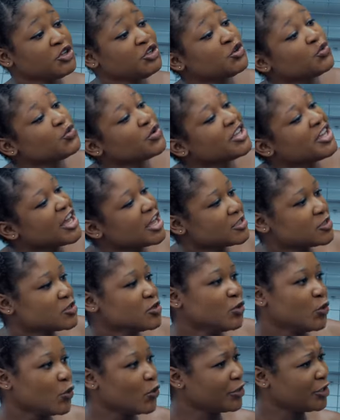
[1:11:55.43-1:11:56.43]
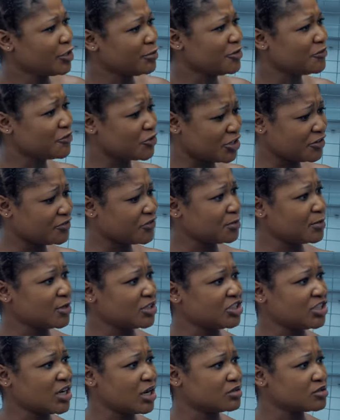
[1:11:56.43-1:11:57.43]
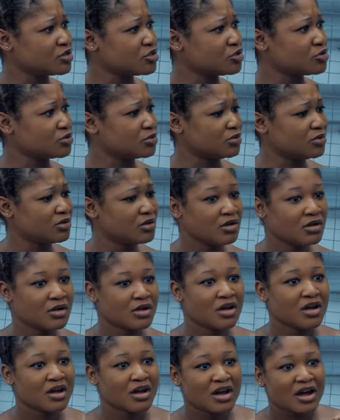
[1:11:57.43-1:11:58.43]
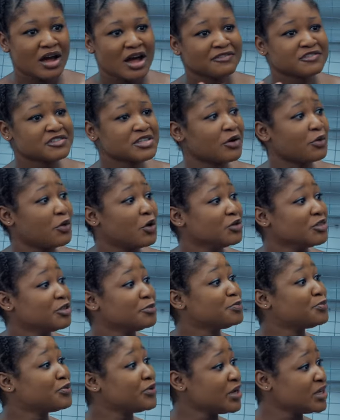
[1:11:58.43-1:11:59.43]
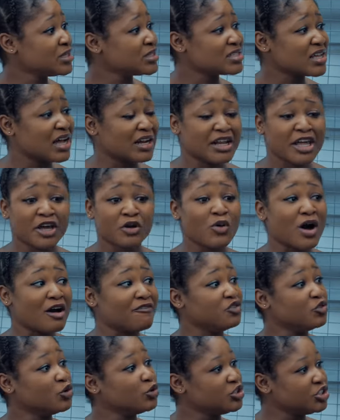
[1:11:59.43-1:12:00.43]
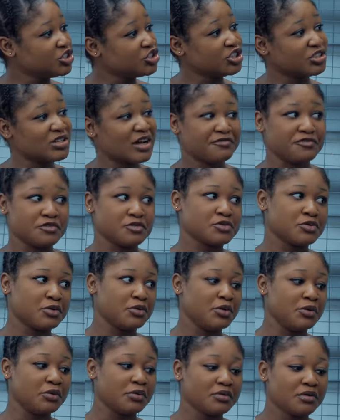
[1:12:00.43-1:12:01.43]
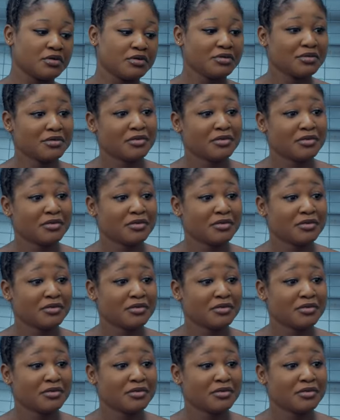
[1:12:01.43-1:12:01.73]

You will get to know him if you give him the chance to. After all, the prince and Ego have known each other for so long.